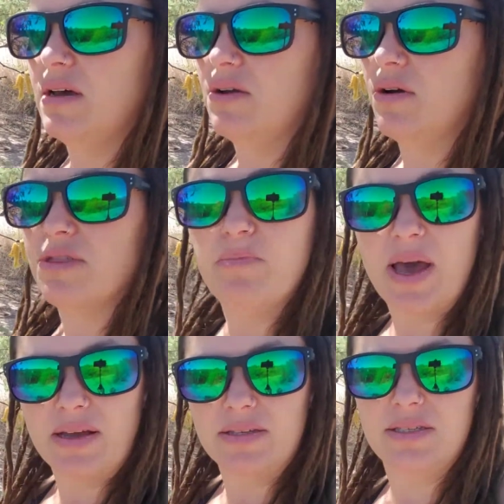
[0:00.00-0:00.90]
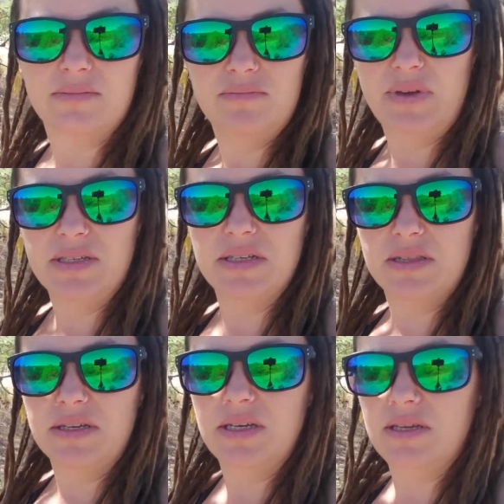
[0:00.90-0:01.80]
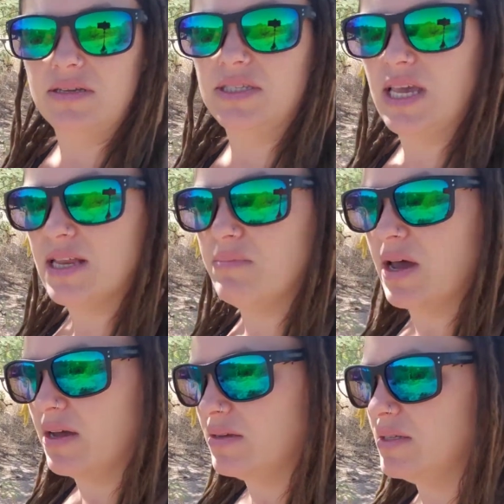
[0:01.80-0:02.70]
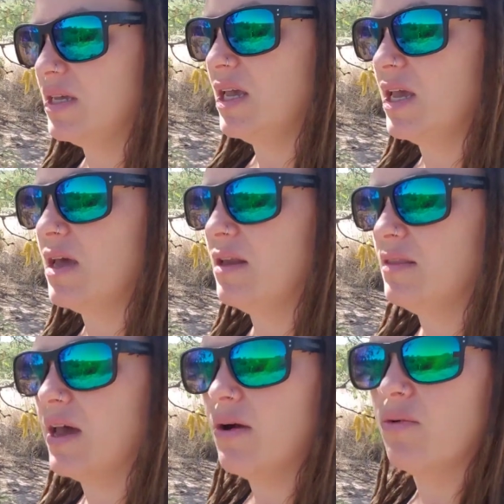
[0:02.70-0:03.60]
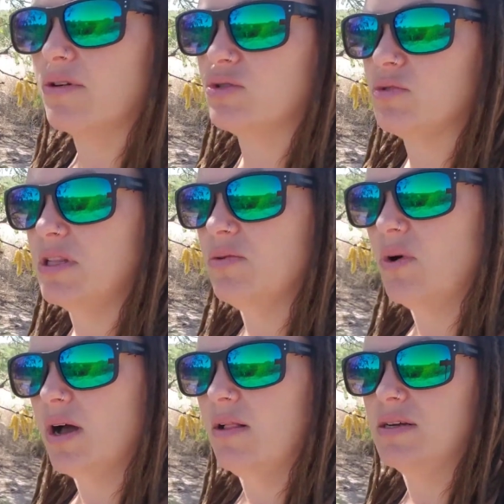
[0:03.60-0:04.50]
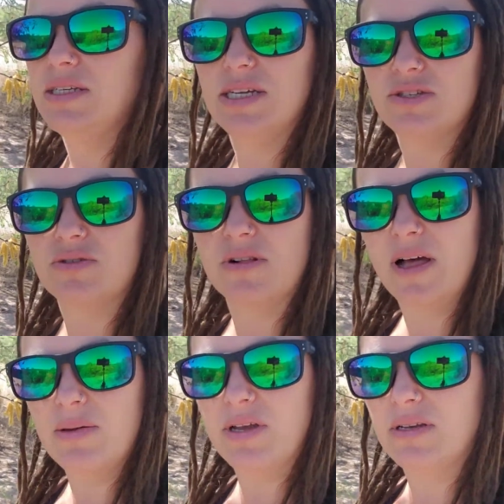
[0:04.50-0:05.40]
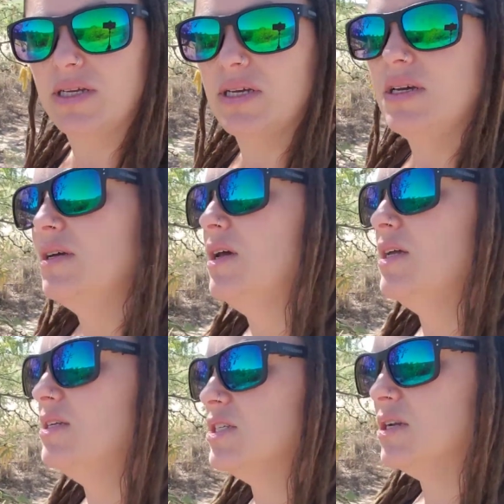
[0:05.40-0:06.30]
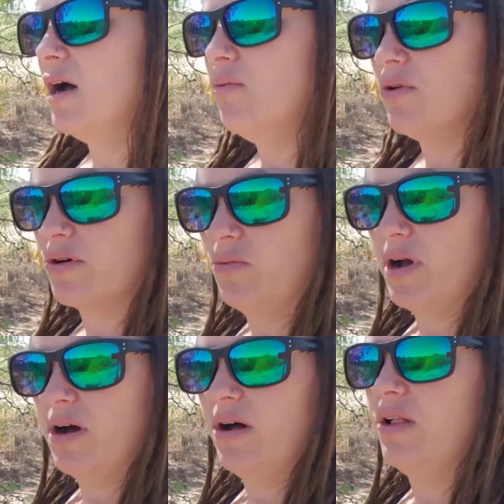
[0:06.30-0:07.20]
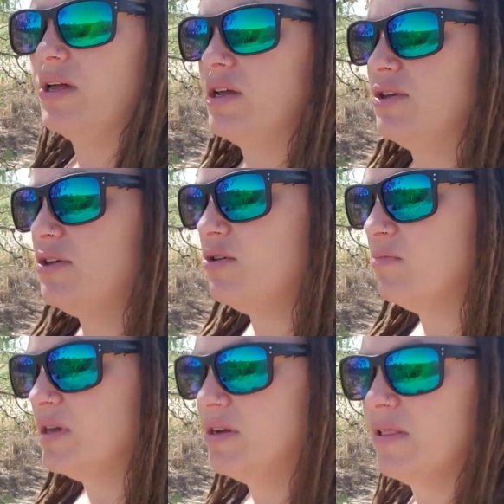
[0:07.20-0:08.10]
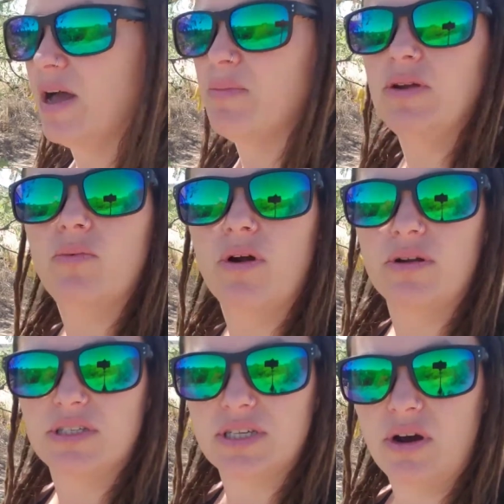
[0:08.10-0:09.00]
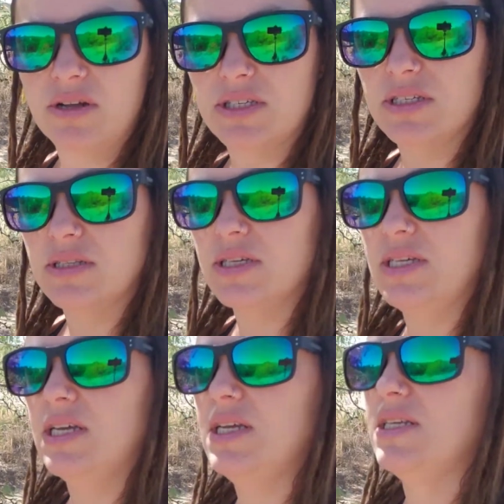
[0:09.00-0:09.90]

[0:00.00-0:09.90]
earth bags, basically sandbags, and that works really well in a desert climate. It does not work well in a humid climate where it's constantly getting